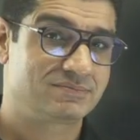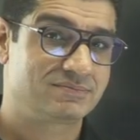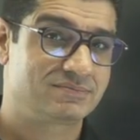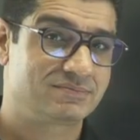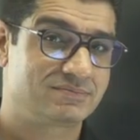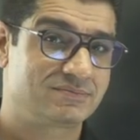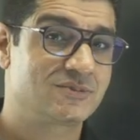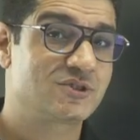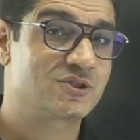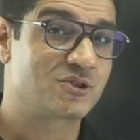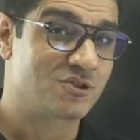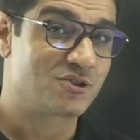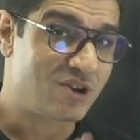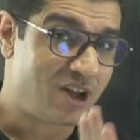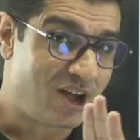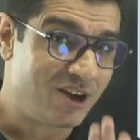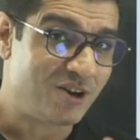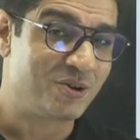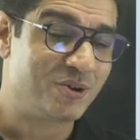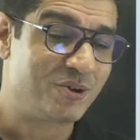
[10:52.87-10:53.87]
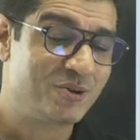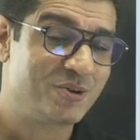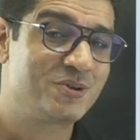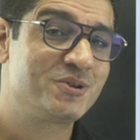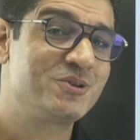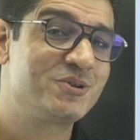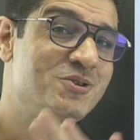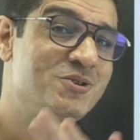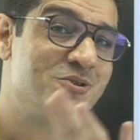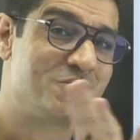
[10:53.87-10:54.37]
So now
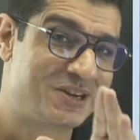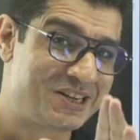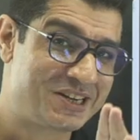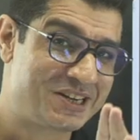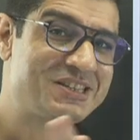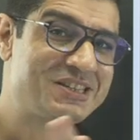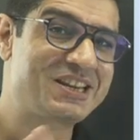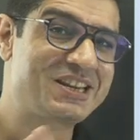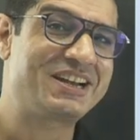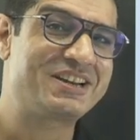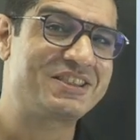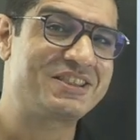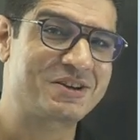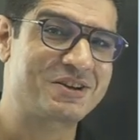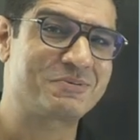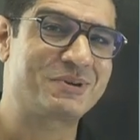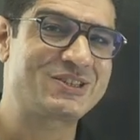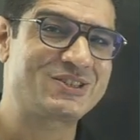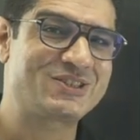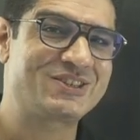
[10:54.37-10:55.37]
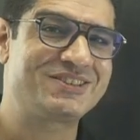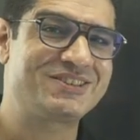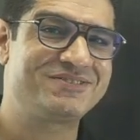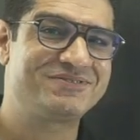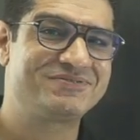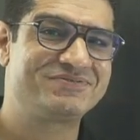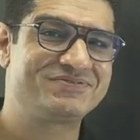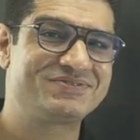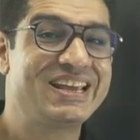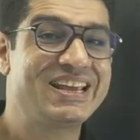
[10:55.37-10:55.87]
you understand the question.
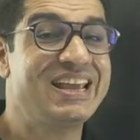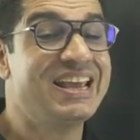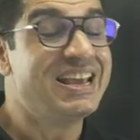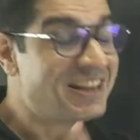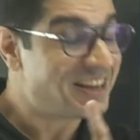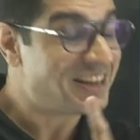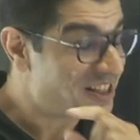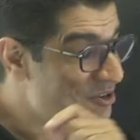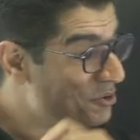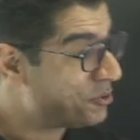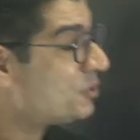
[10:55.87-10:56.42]
Now the good